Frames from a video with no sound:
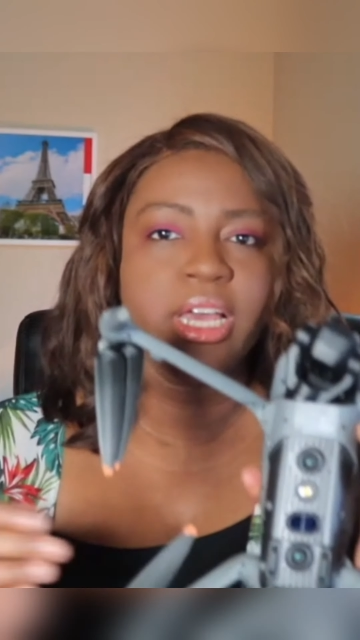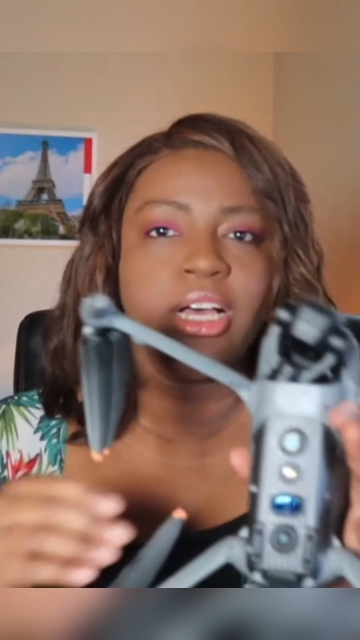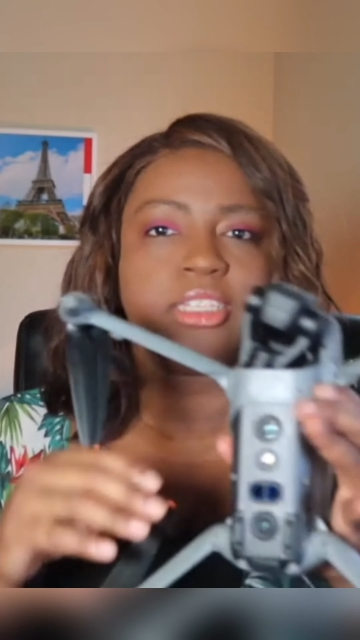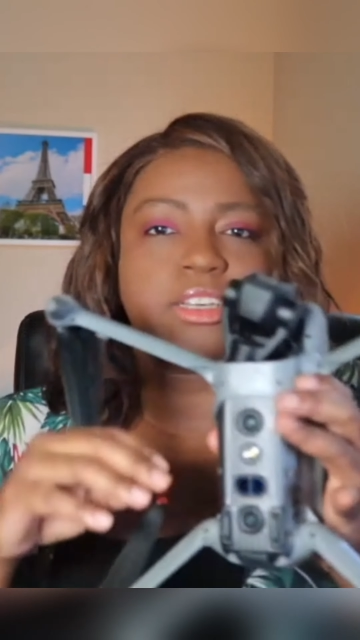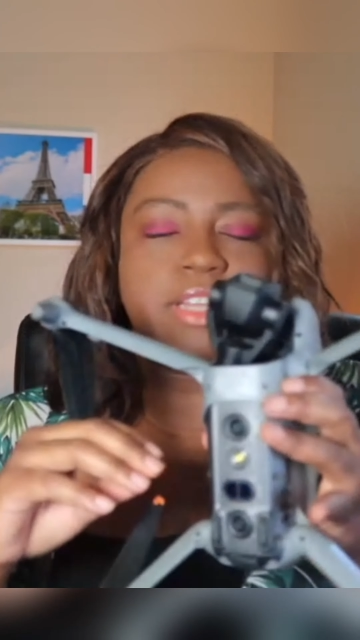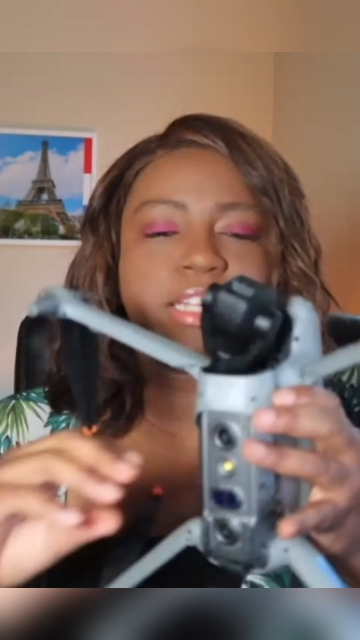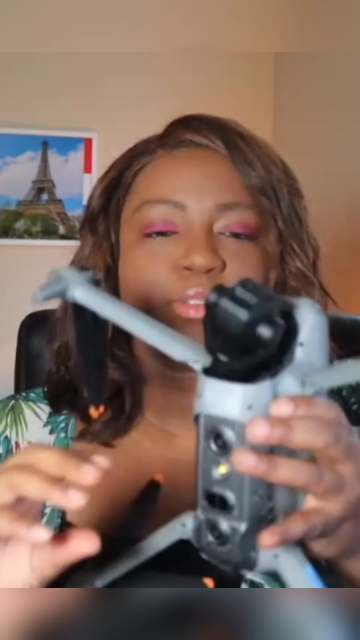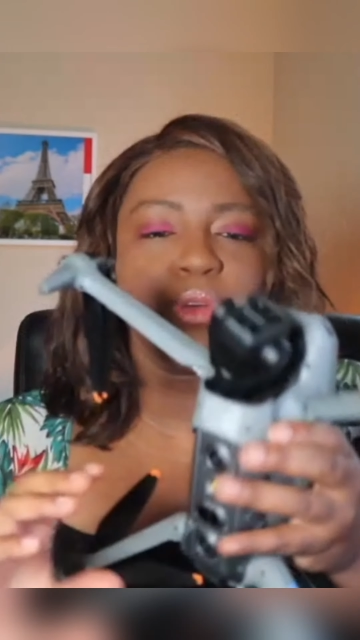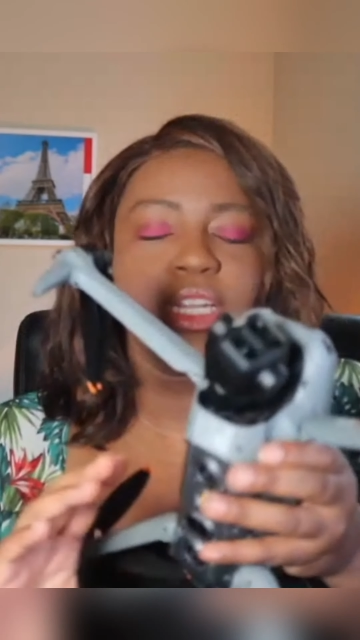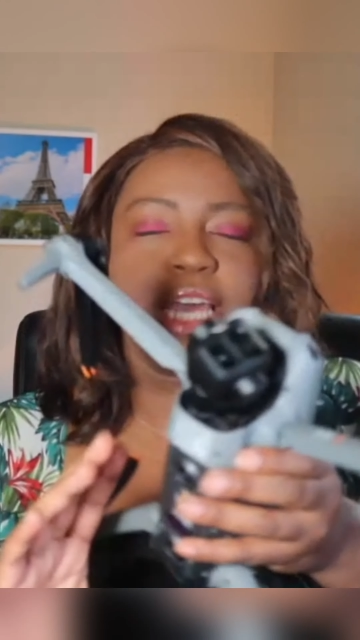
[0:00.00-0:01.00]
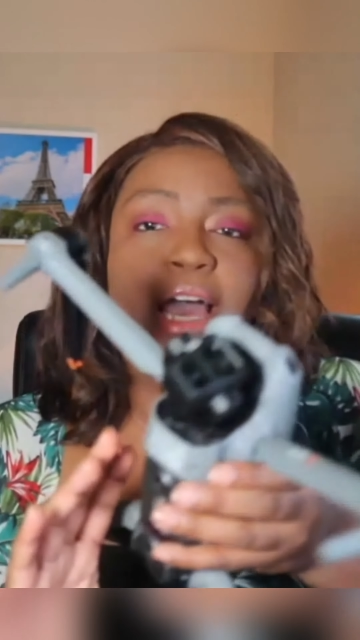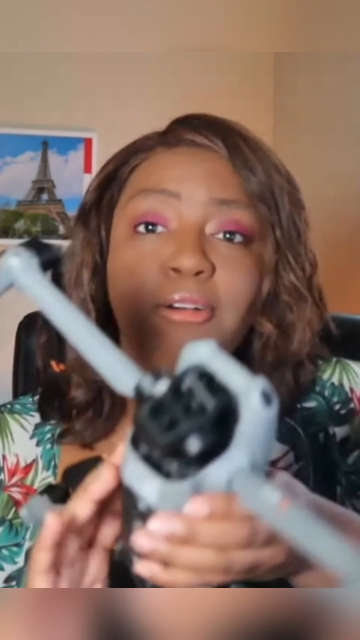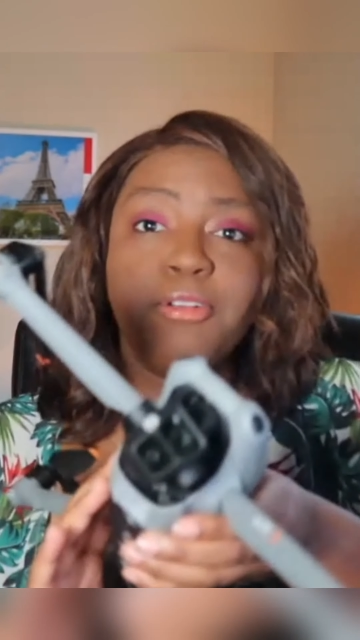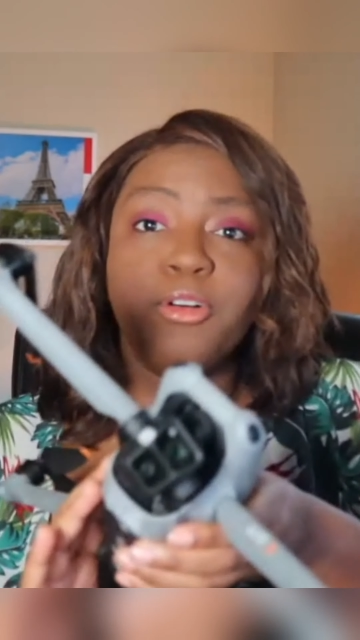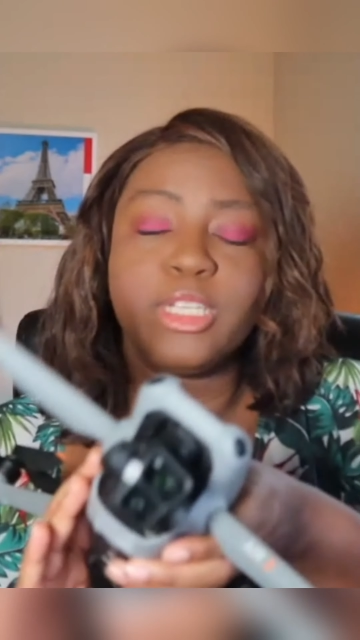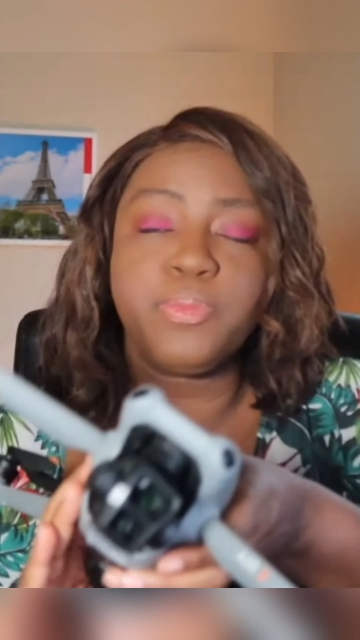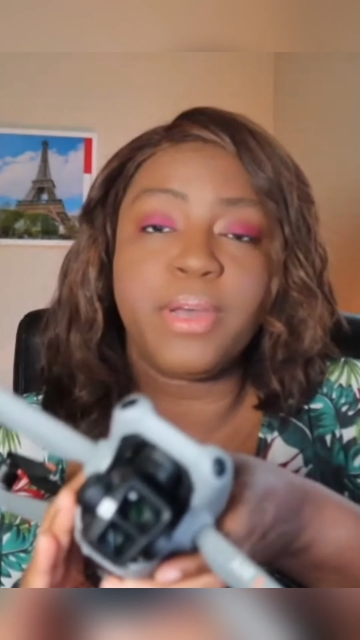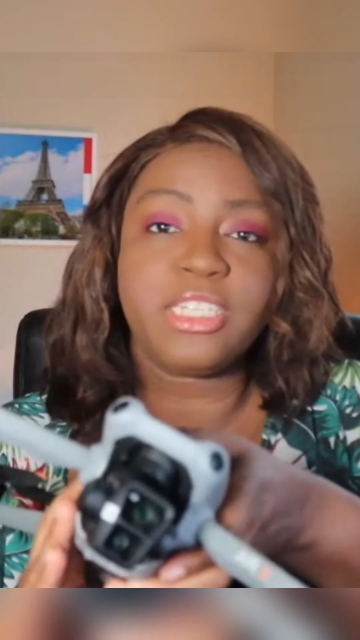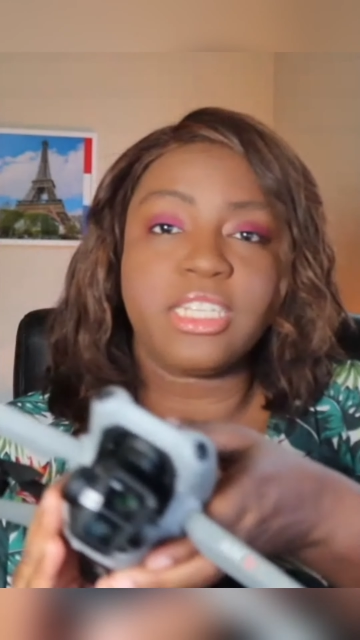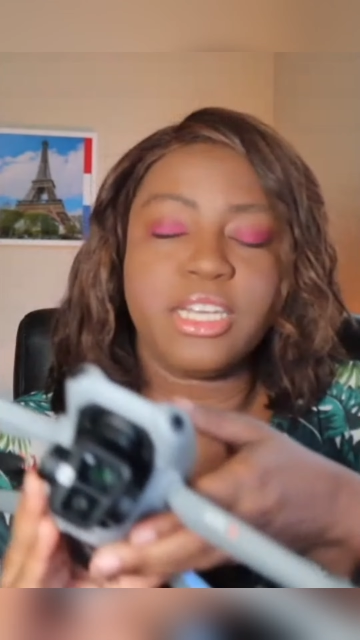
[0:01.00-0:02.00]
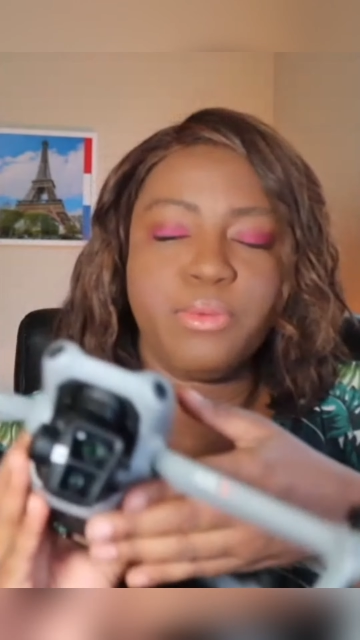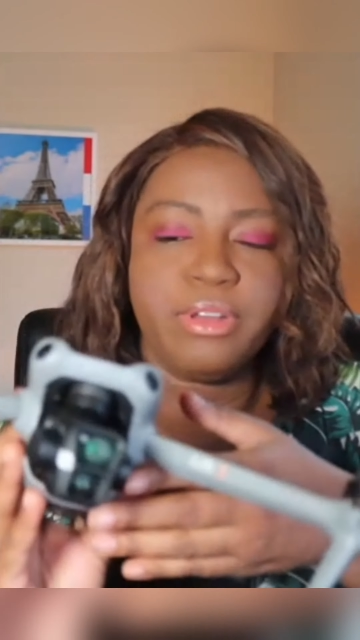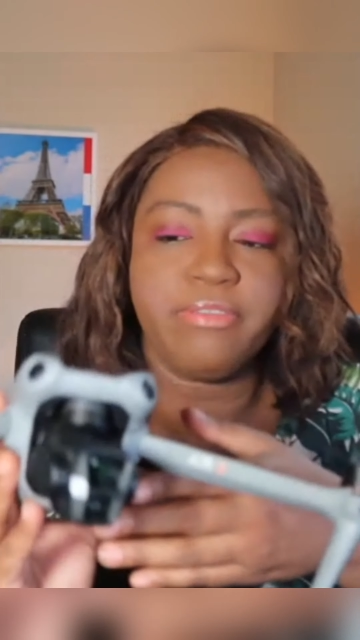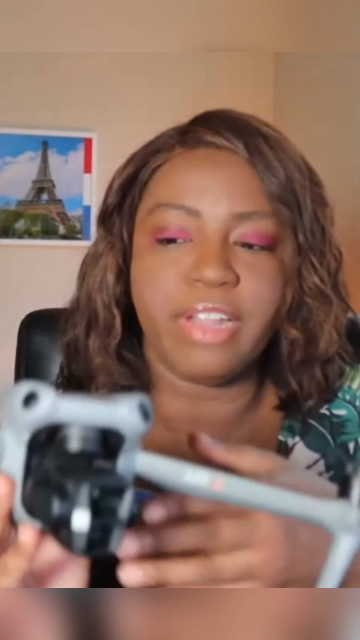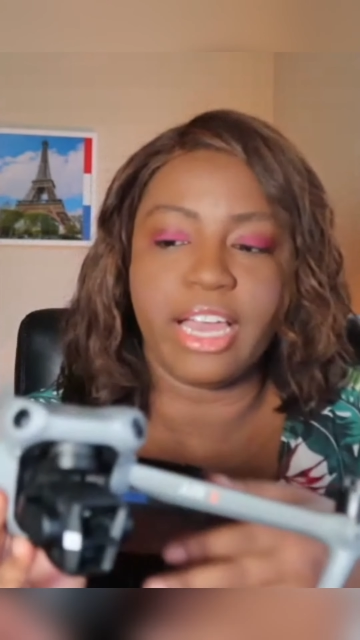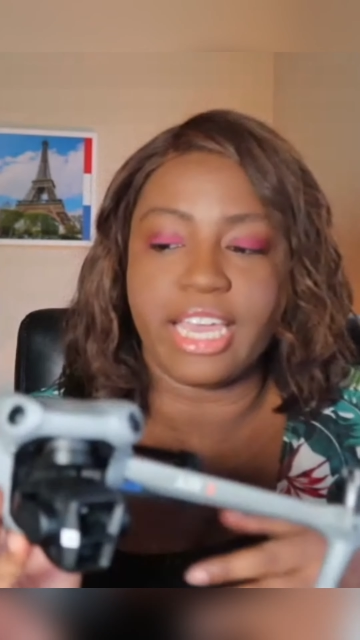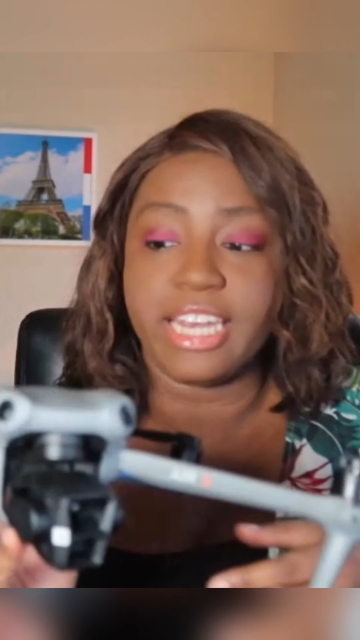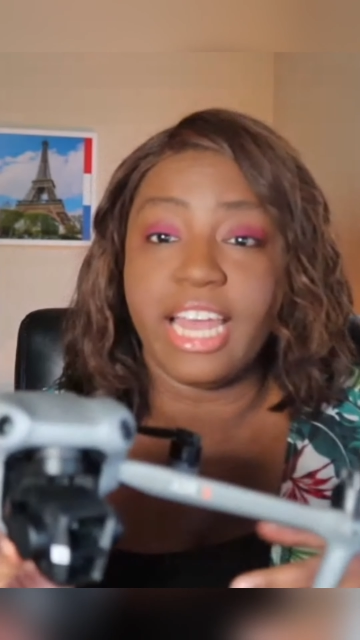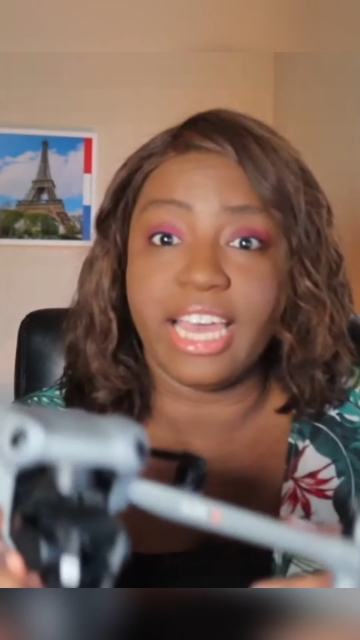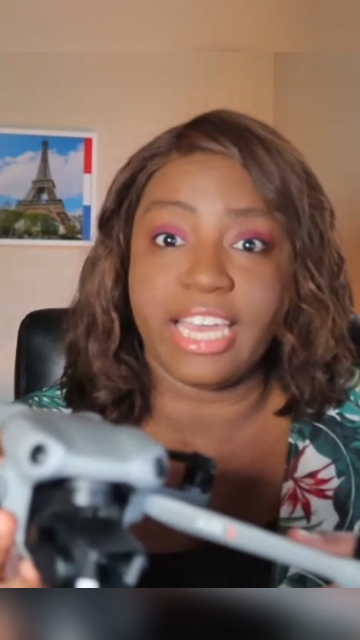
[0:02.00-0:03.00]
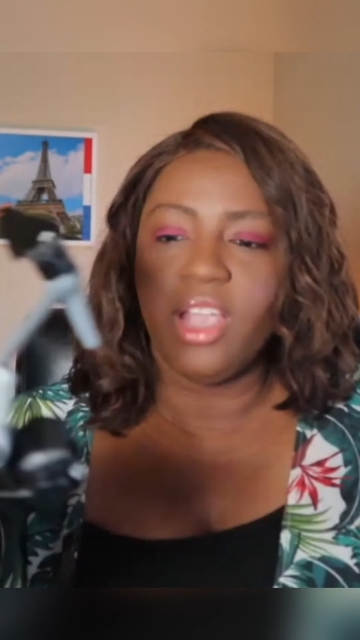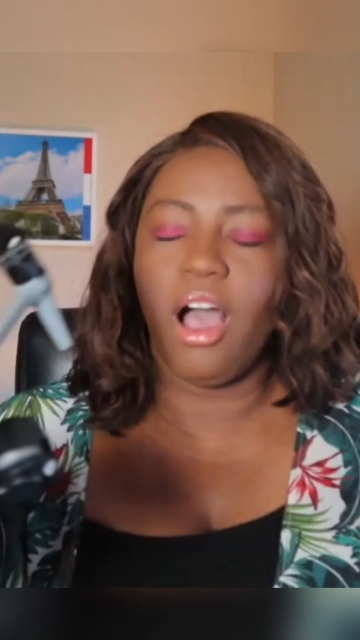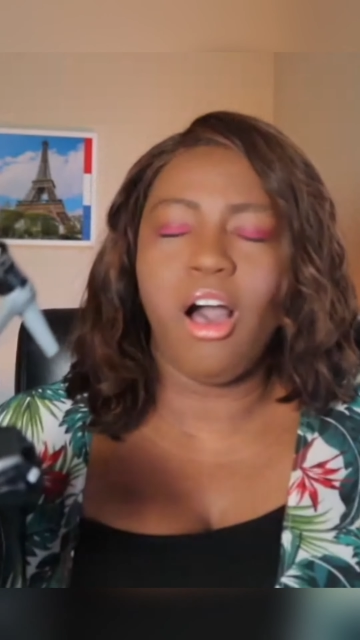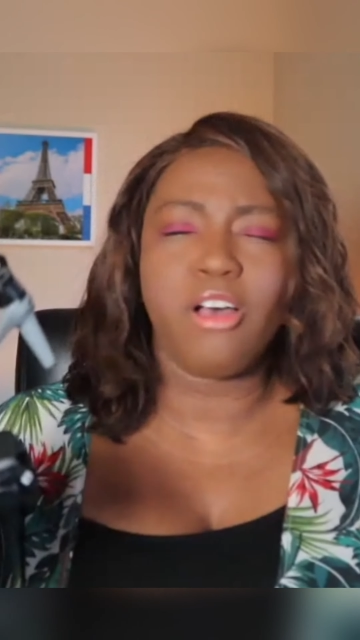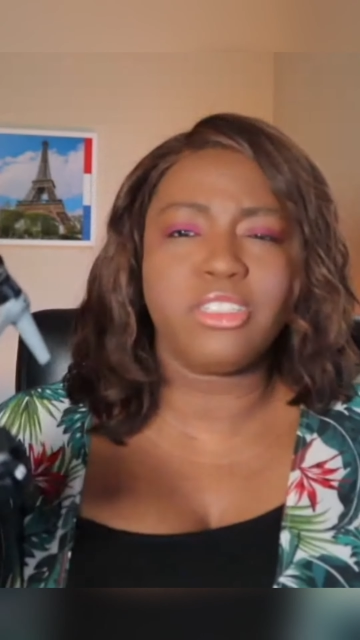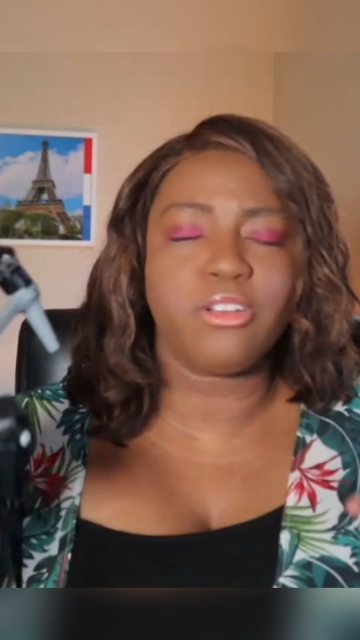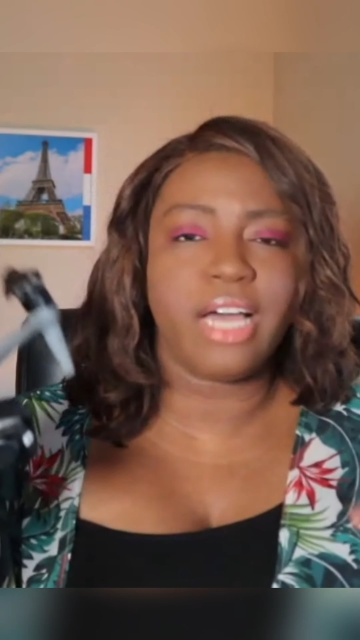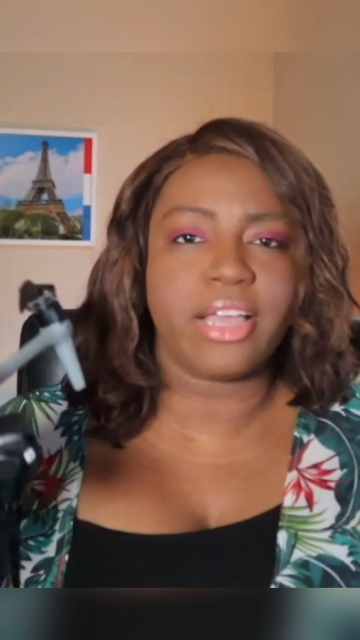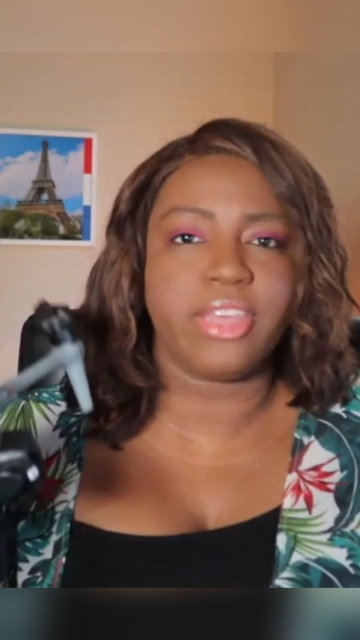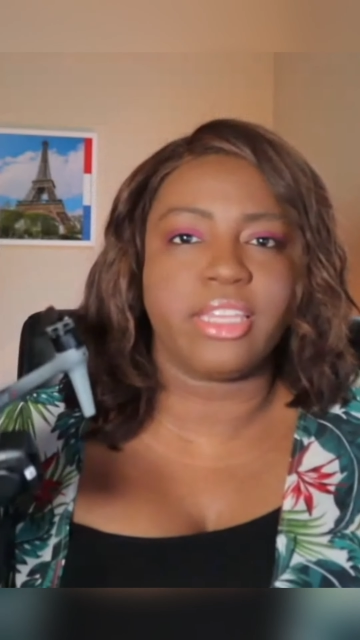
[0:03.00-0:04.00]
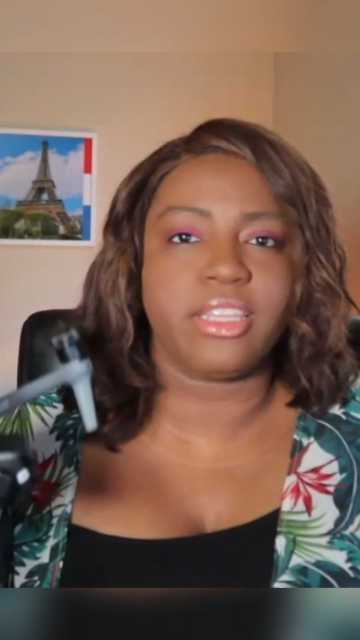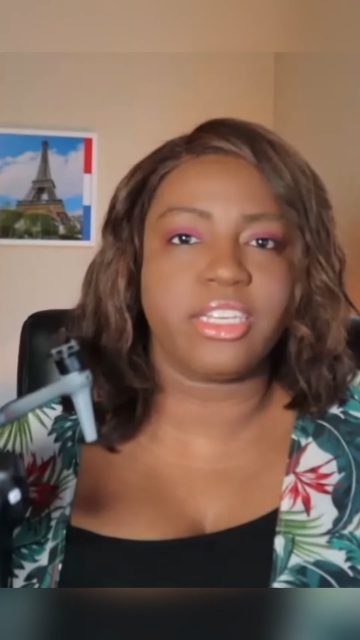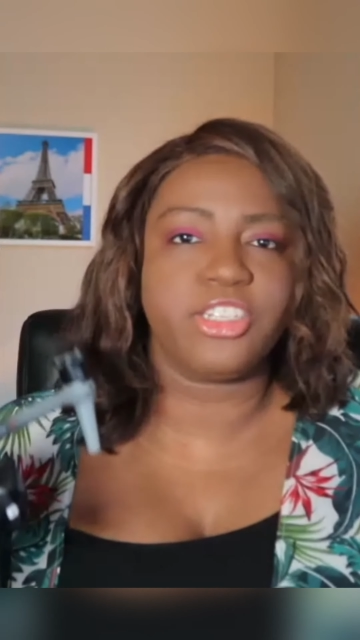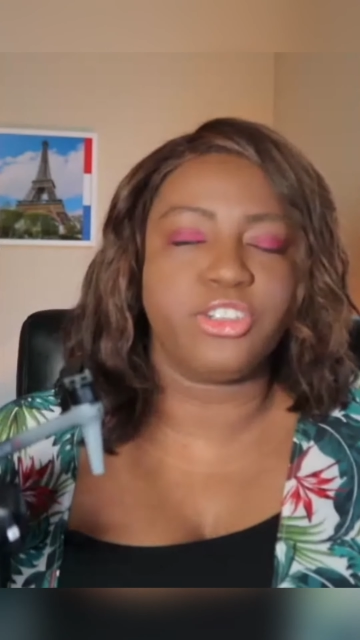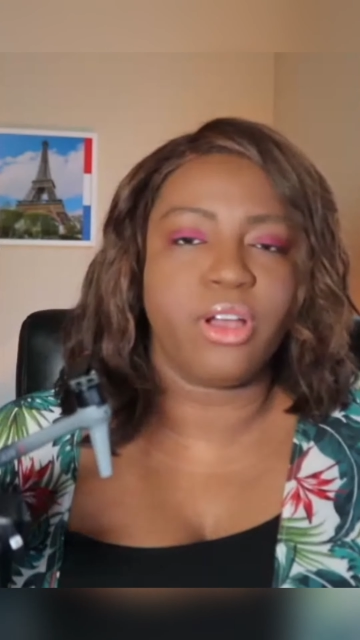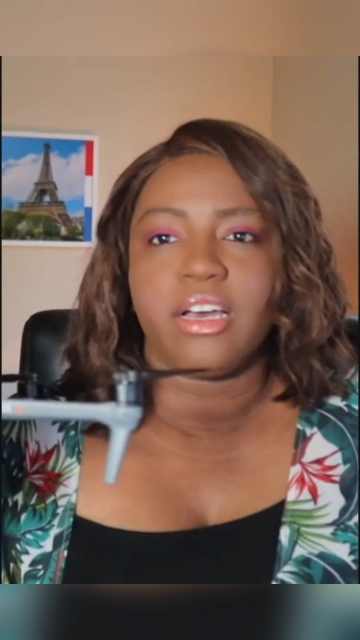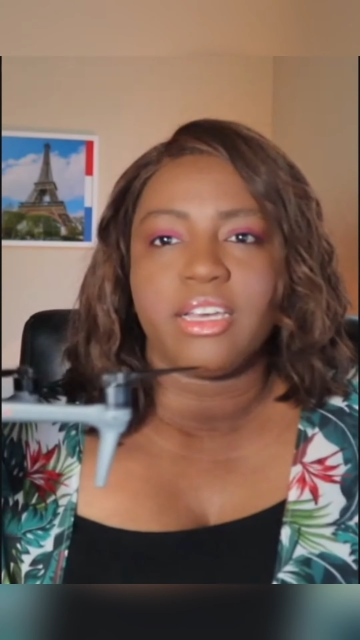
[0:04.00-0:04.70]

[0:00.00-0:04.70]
so that's really helpful, especially when flying at night. Also, like that, this drone